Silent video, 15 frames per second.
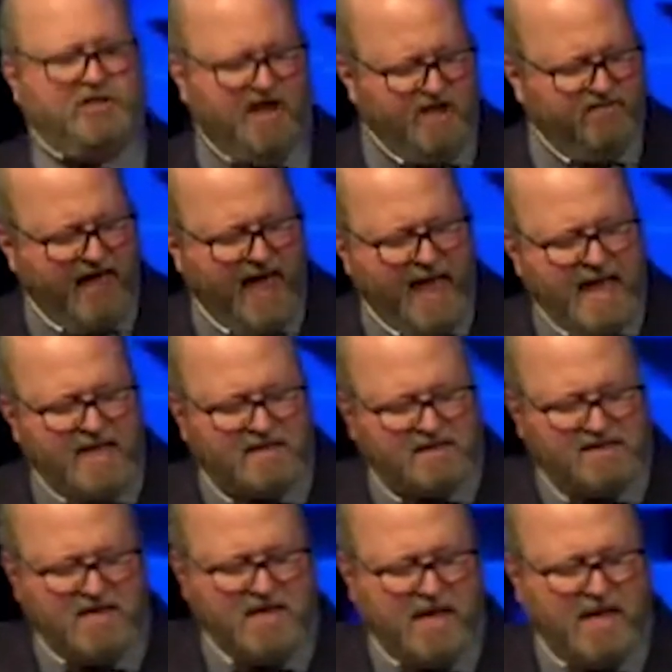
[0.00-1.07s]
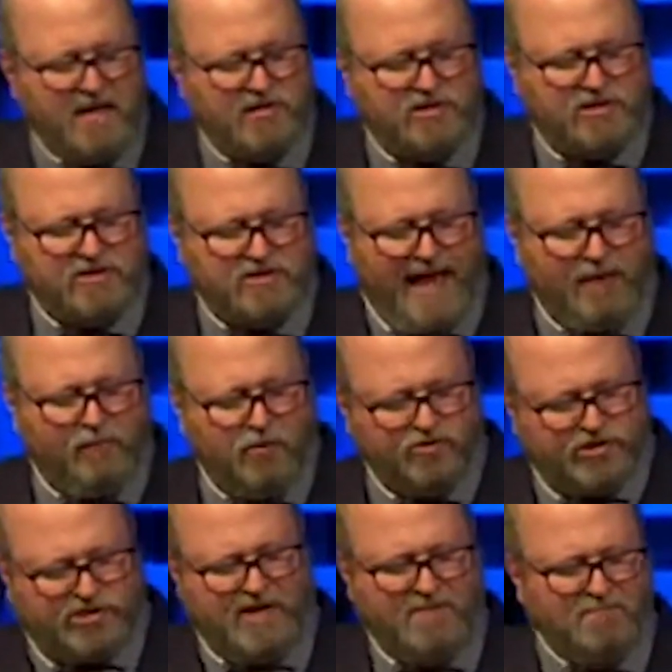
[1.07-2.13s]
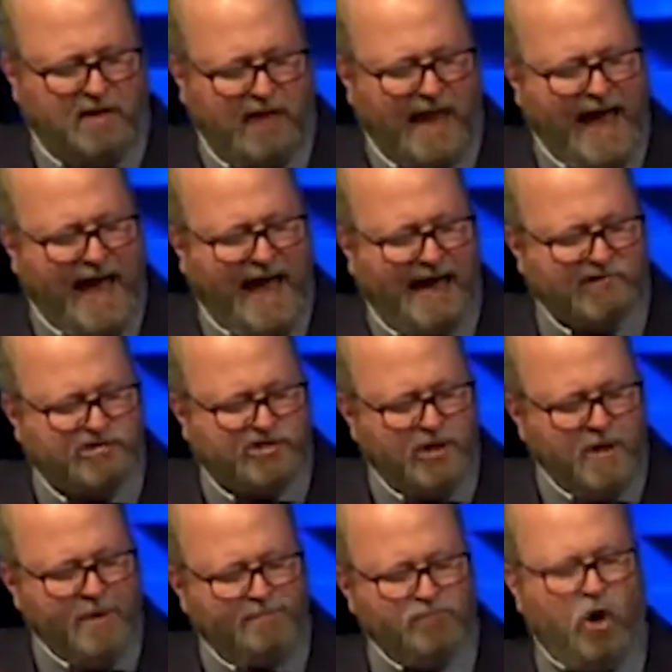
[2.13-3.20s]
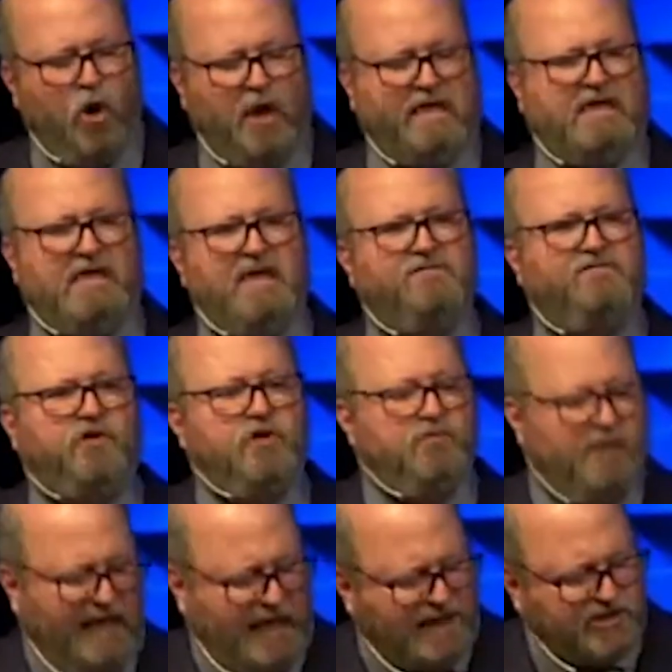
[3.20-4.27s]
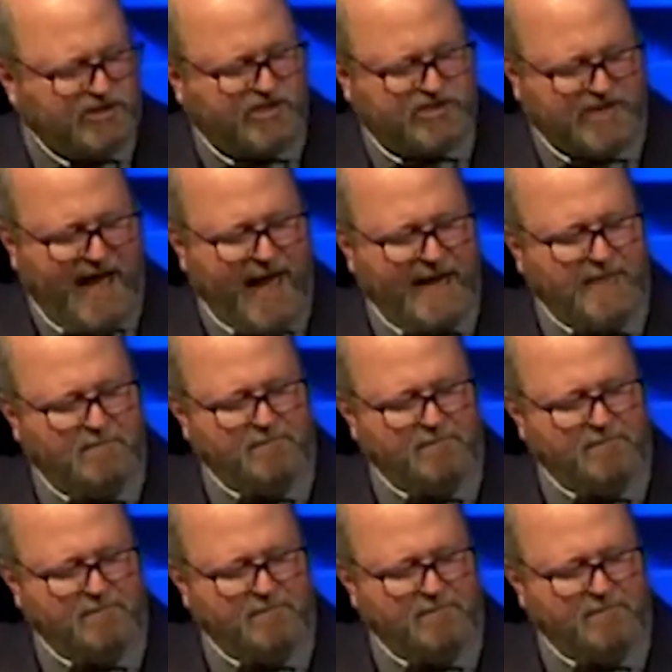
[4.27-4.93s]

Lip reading: of 8 things that will symbolize or give you insight,